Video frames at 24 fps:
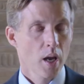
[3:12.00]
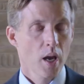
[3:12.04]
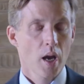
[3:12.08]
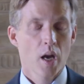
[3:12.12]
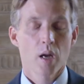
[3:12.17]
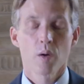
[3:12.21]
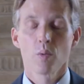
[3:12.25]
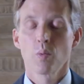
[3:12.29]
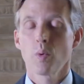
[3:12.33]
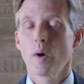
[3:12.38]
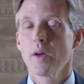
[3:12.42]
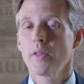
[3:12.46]

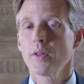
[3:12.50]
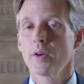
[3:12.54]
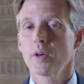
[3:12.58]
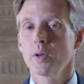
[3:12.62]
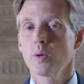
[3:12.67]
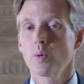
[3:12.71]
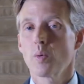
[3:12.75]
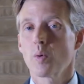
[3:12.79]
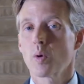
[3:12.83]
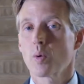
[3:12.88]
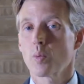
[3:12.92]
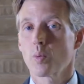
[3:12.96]
And whether
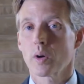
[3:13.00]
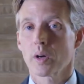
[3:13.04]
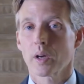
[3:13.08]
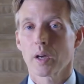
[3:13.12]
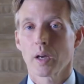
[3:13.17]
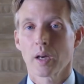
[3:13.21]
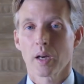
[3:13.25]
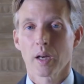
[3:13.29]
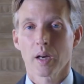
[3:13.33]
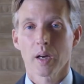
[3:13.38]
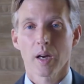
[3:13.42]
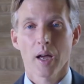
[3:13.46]
you are
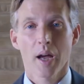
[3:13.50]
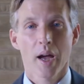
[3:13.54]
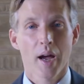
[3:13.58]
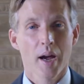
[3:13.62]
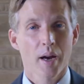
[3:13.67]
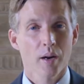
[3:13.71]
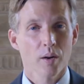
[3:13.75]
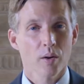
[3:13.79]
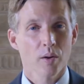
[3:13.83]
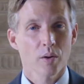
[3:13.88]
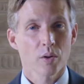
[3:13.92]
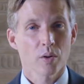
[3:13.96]
working in
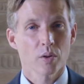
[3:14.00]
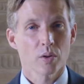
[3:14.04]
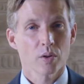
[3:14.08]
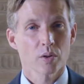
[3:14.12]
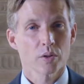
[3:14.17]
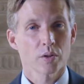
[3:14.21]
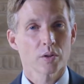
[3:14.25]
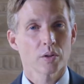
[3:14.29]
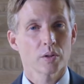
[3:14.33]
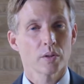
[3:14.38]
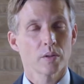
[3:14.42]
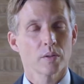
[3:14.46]

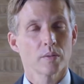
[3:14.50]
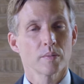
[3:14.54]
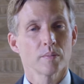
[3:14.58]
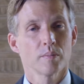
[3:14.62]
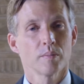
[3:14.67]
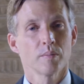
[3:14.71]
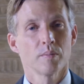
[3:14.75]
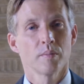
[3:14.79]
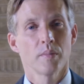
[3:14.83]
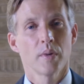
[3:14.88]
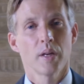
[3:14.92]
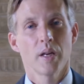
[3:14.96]
agriculture,
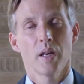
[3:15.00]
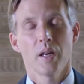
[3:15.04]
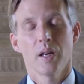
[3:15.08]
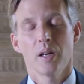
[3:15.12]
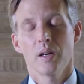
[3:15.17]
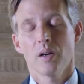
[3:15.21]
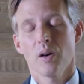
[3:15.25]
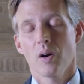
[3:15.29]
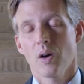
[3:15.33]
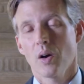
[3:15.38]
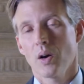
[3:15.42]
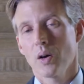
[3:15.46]

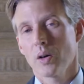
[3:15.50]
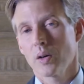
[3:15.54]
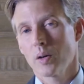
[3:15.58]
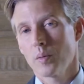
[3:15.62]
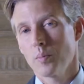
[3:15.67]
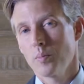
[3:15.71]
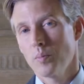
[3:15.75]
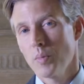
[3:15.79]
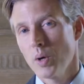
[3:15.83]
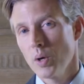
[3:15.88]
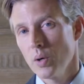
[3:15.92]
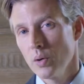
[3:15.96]
in
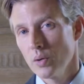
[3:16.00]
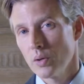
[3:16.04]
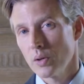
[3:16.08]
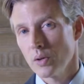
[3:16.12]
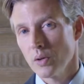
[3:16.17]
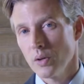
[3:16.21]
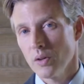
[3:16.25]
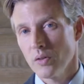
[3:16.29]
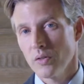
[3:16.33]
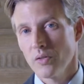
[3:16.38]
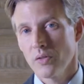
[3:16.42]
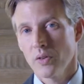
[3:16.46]

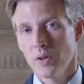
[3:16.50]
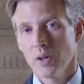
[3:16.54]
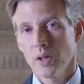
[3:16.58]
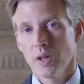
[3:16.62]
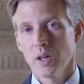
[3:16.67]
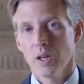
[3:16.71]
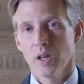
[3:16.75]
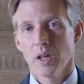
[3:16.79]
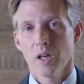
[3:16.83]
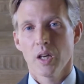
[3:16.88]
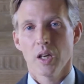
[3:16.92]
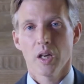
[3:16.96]
automotive,
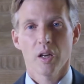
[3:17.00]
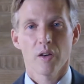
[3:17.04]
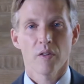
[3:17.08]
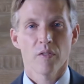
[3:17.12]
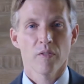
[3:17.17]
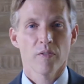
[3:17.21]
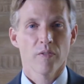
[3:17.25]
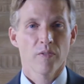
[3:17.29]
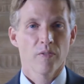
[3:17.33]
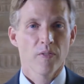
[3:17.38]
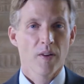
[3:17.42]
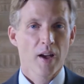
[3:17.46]
in
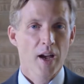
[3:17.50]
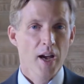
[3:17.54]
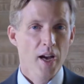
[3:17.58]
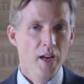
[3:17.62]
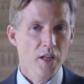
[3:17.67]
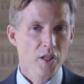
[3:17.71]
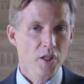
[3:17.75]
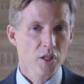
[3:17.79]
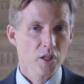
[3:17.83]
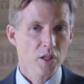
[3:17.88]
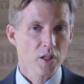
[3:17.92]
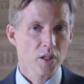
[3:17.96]

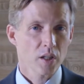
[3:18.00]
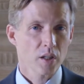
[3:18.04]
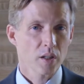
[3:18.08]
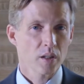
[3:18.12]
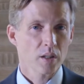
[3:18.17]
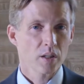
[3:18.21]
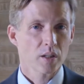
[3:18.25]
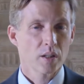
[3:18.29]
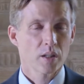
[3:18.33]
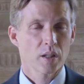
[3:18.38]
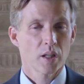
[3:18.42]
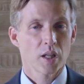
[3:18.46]
fashion,
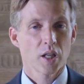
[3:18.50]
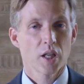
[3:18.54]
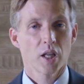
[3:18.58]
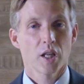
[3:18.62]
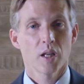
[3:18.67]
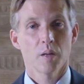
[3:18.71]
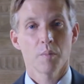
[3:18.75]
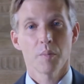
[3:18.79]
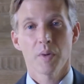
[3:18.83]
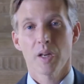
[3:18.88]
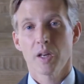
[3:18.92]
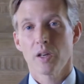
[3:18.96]

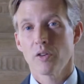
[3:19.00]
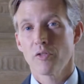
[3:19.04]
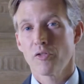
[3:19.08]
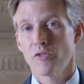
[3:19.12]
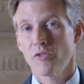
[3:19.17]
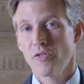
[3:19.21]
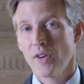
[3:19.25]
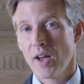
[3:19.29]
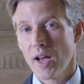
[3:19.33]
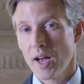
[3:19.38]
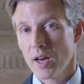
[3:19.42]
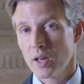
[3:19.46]
in
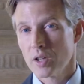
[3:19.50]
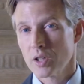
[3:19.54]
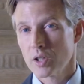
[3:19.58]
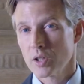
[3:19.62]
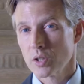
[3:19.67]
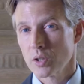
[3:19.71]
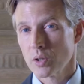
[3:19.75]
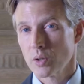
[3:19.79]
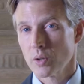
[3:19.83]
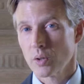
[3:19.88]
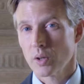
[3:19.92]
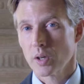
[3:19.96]

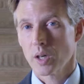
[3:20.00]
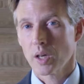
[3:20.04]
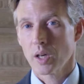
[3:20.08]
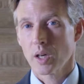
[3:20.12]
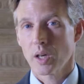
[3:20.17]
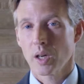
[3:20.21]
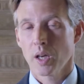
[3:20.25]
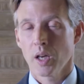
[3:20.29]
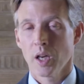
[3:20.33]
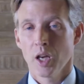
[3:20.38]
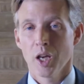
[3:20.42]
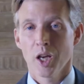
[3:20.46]

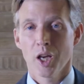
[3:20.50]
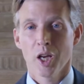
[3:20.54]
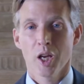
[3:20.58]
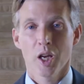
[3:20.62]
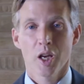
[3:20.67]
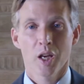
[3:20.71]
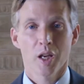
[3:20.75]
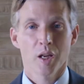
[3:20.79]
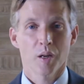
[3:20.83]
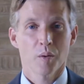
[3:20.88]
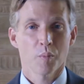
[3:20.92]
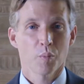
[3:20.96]
manufacturing,
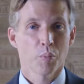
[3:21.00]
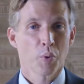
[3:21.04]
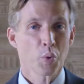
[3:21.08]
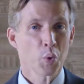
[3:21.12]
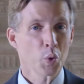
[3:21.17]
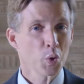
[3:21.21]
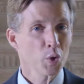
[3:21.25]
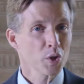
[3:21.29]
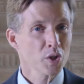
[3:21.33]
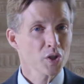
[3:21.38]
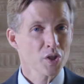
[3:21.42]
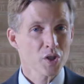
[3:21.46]
in
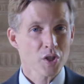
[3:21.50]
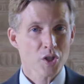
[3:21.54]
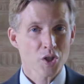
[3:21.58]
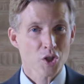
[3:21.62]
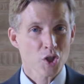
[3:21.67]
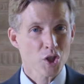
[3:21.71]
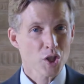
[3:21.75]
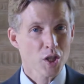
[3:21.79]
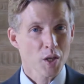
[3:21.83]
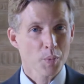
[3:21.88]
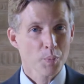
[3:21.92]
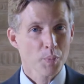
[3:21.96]
ports and
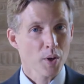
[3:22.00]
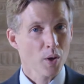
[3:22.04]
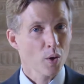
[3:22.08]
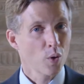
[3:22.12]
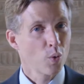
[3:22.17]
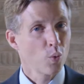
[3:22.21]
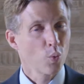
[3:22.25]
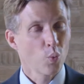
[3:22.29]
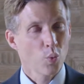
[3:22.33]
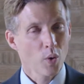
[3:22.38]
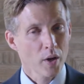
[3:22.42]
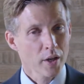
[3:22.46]
shipping,
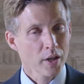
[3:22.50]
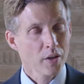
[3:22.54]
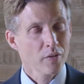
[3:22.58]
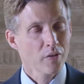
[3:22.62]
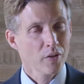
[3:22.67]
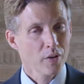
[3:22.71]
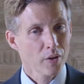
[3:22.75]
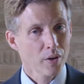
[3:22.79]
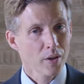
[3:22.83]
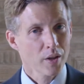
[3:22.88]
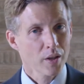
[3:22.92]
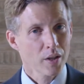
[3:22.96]

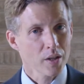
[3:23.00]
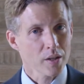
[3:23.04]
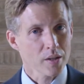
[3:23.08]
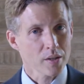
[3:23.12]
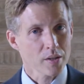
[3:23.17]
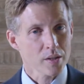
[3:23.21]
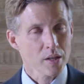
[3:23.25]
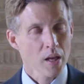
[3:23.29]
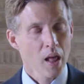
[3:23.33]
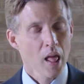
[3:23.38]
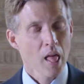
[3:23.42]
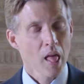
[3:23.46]
whatever it is,